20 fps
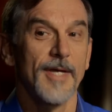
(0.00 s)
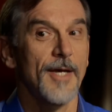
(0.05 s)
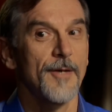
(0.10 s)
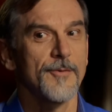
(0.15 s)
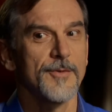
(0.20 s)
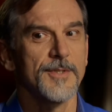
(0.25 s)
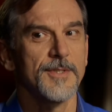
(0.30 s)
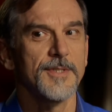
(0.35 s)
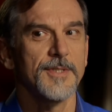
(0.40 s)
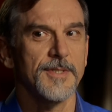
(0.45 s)
I
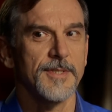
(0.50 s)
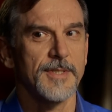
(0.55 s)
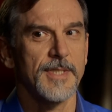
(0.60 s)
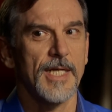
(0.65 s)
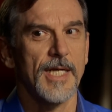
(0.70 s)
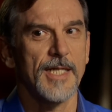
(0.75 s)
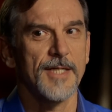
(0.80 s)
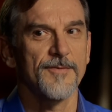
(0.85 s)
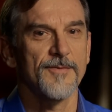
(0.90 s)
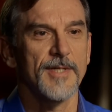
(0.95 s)
was
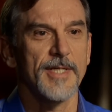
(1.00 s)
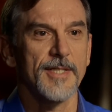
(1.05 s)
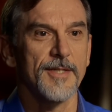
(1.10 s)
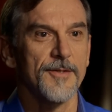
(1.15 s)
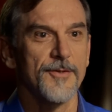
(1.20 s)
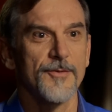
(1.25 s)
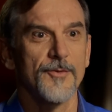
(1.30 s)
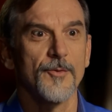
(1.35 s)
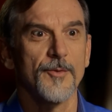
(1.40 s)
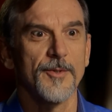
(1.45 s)
kind of like a
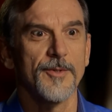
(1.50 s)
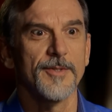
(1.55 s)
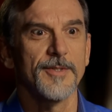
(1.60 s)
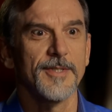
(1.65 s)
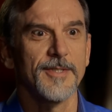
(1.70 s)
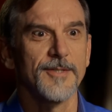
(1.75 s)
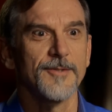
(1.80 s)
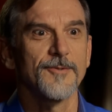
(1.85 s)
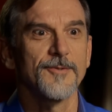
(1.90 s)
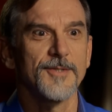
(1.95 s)
thorn
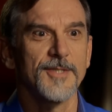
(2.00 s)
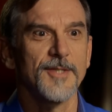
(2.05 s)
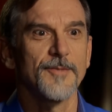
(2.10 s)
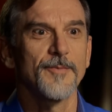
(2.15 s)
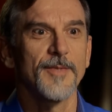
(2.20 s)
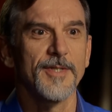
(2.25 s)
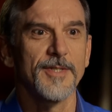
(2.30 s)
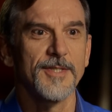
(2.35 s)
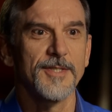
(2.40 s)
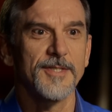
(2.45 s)
under
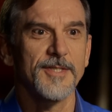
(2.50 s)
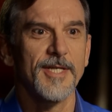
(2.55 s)
somebody's